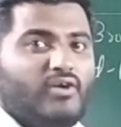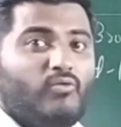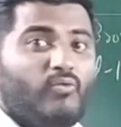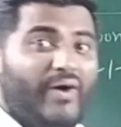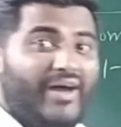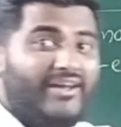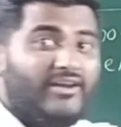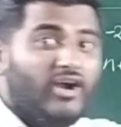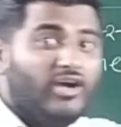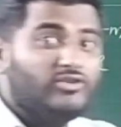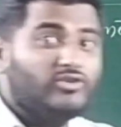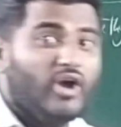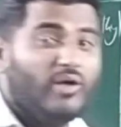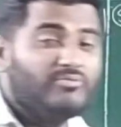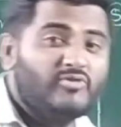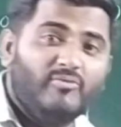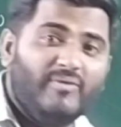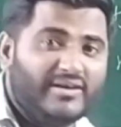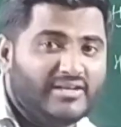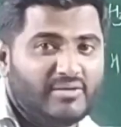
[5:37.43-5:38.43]
Why not
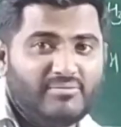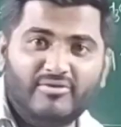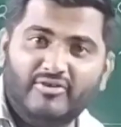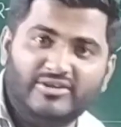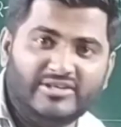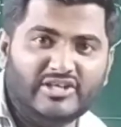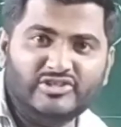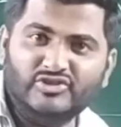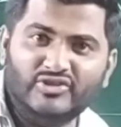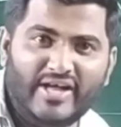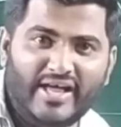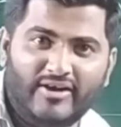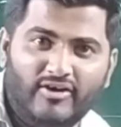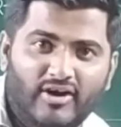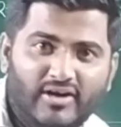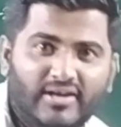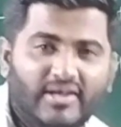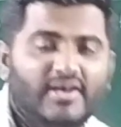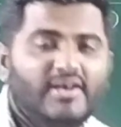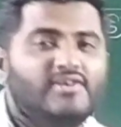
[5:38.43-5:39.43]
top to bottom? You understood or
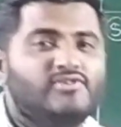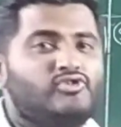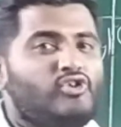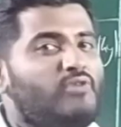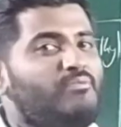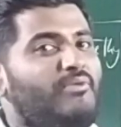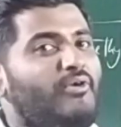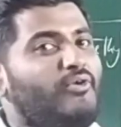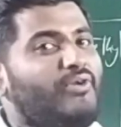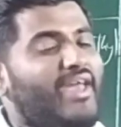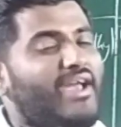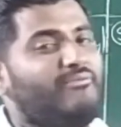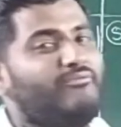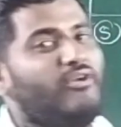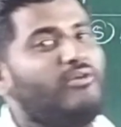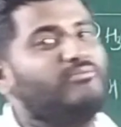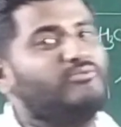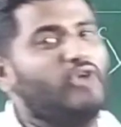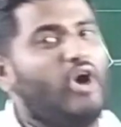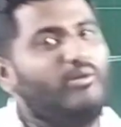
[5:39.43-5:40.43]
not? So if you take
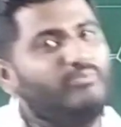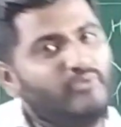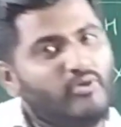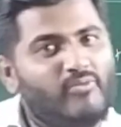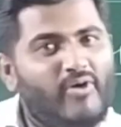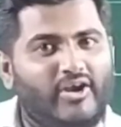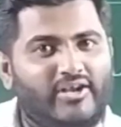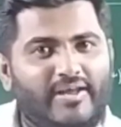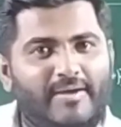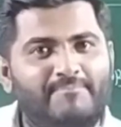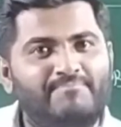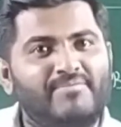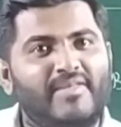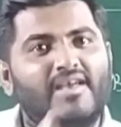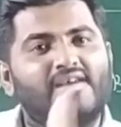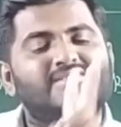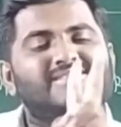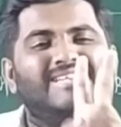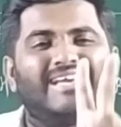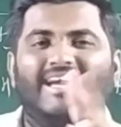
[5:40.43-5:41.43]
from top to
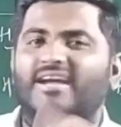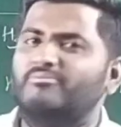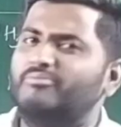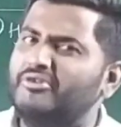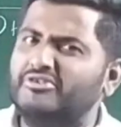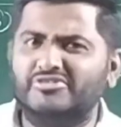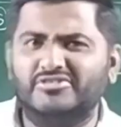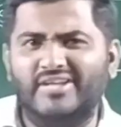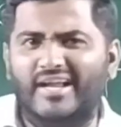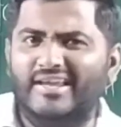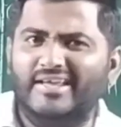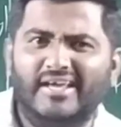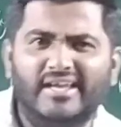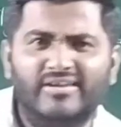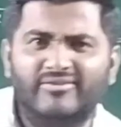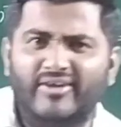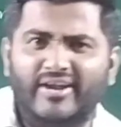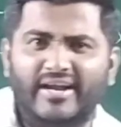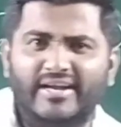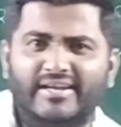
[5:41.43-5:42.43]
bottom, second position alkene
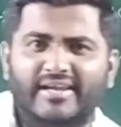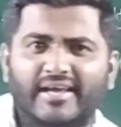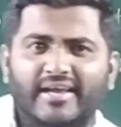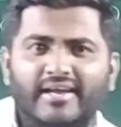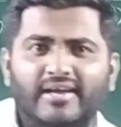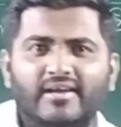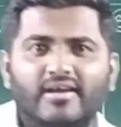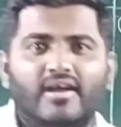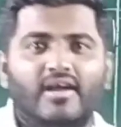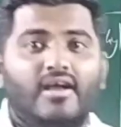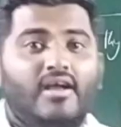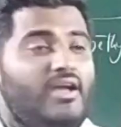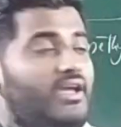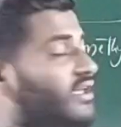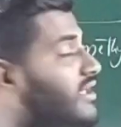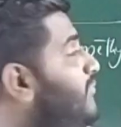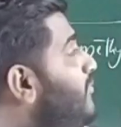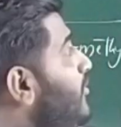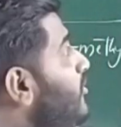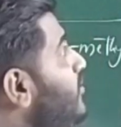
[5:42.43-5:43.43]
you are getting.
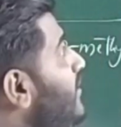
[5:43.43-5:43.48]
If